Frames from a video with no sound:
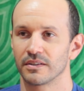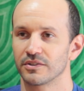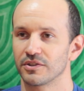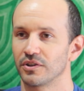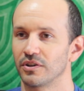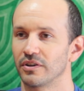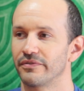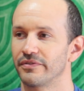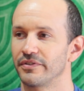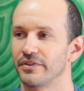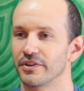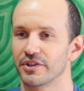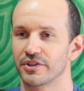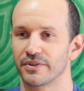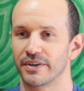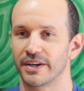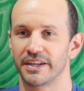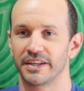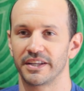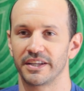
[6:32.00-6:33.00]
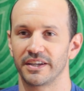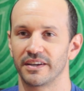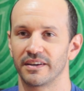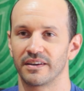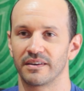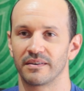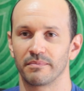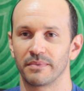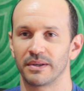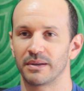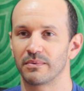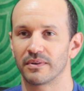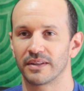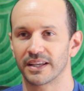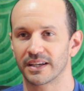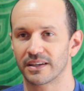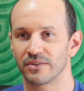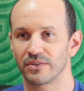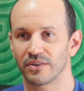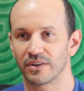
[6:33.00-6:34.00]
So if you're training minimum
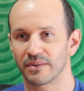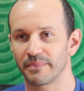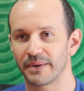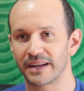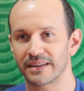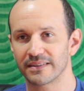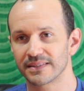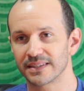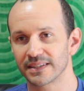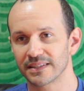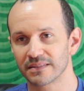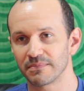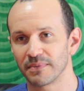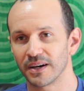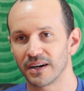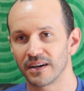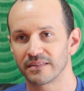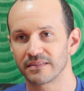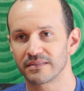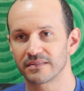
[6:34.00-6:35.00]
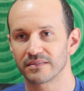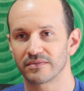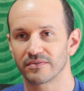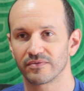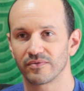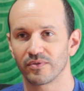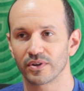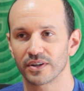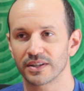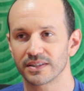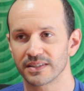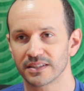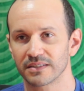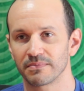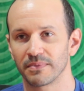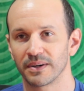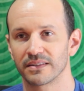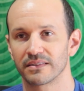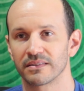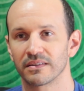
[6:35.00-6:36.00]
like, about 6 months, 4 to
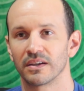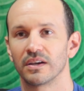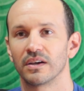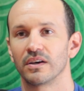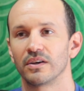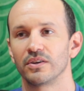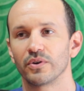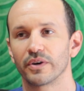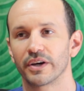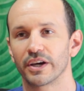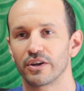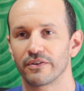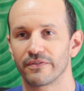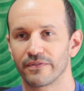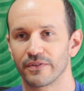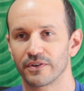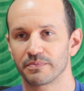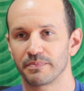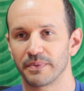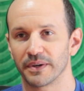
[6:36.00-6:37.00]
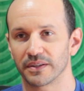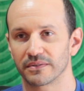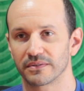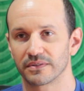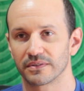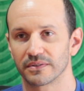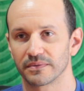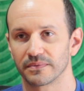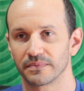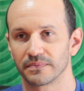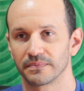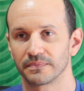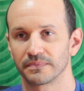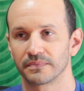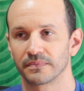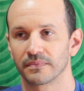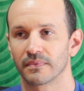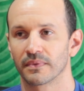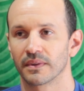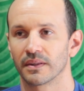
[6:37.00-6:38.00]
6 months, you'll get your first belt,
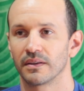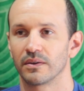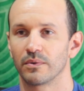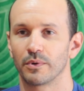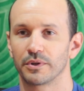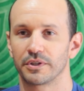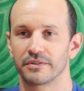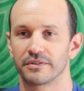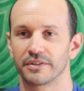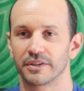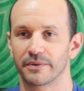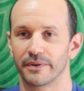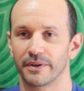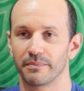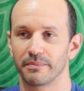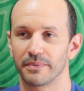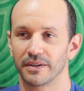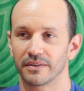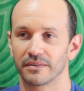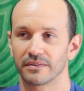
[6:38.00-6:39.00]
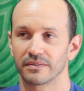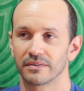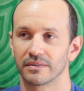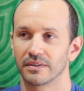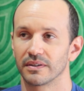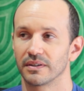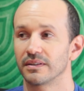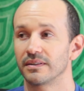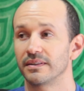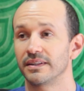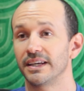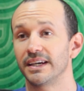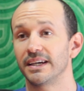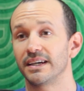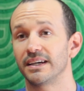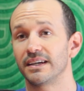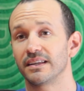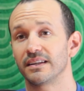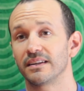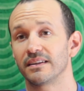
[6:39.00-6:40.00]
which is the green belt.
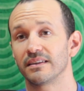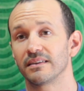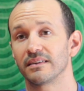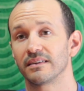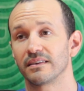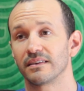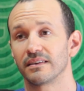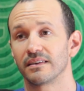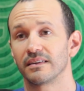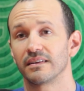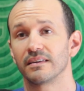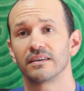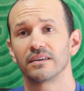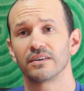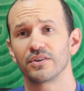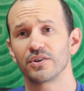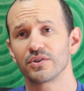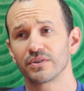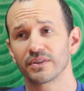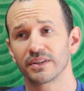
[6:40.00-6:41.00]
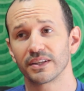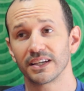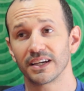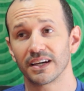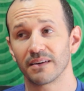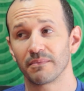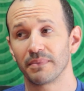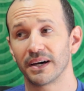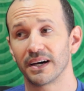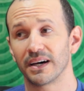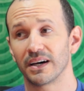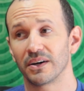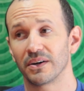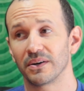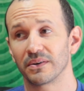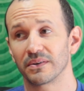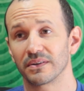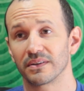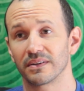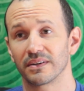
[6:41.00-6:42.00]
Then usually
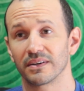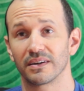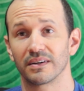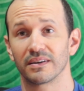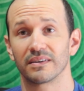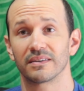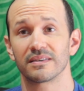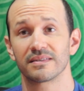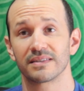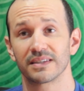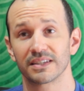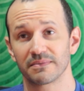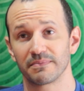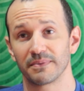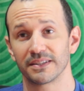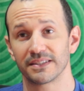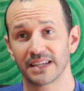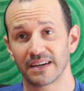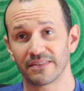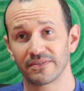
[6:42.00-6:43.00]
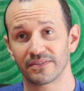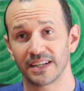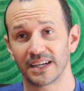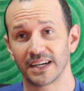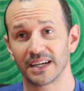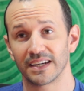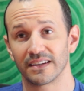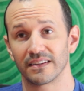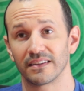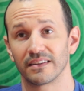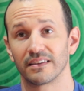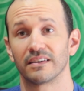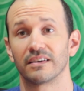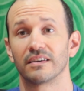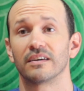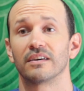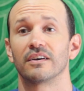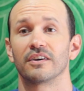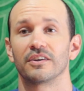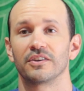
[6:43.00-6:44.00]
about 6 months after that,
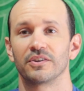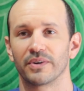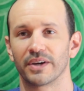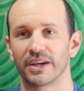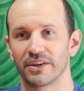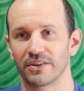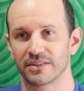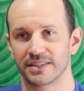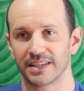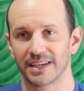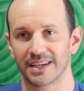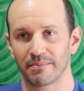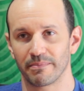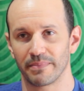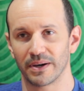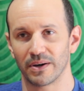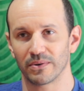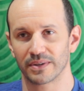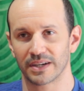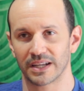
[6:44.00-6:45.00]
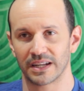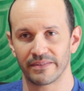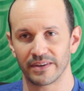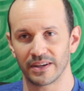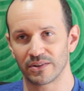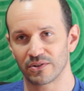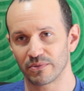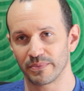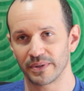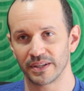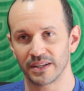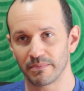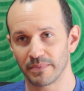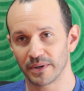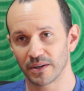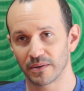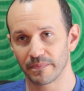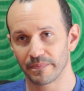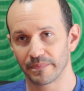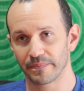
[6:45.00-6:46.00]
you'll get your second belt, kind of intermediate
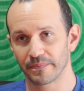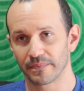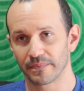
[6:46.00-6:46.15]
belt.